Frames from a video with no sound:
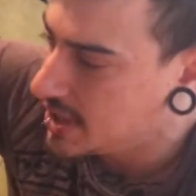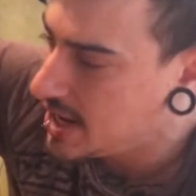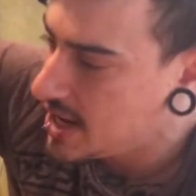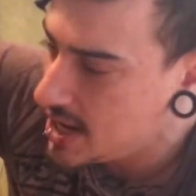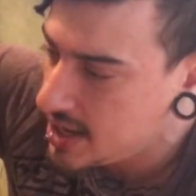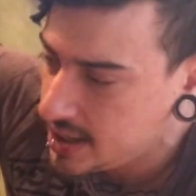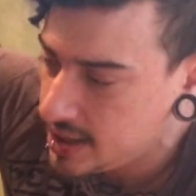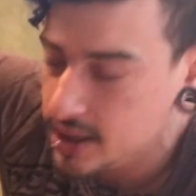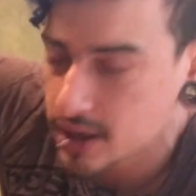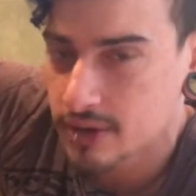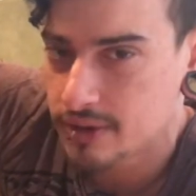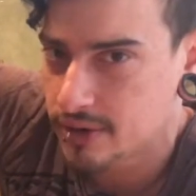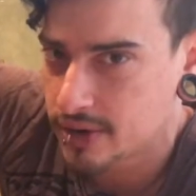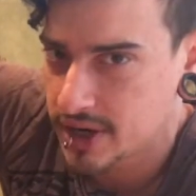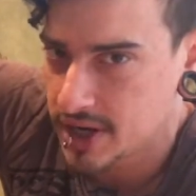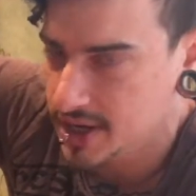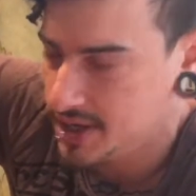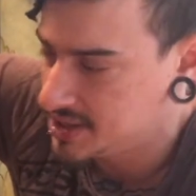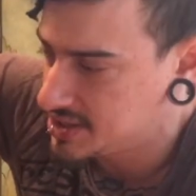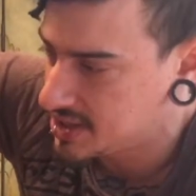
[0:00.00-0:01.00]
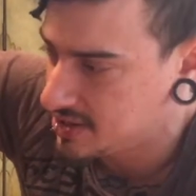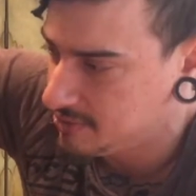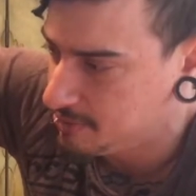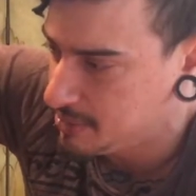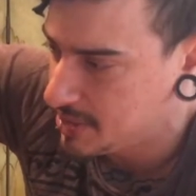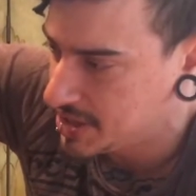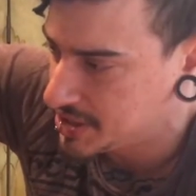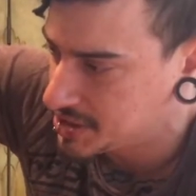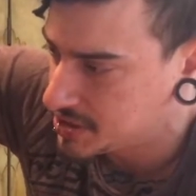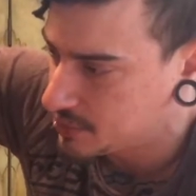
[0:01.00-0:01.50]
than any other case I've
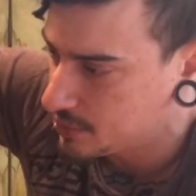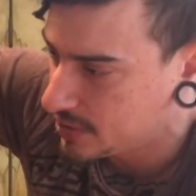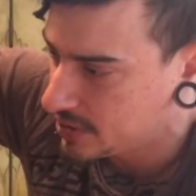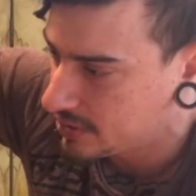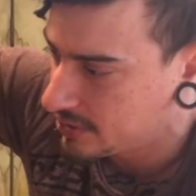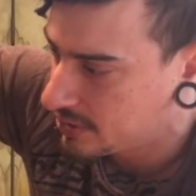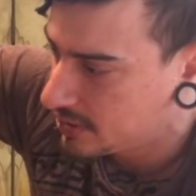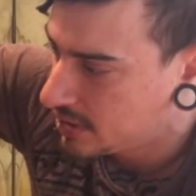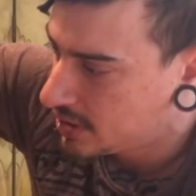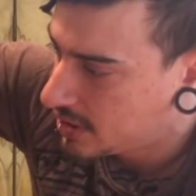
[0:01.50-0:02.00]
messed with.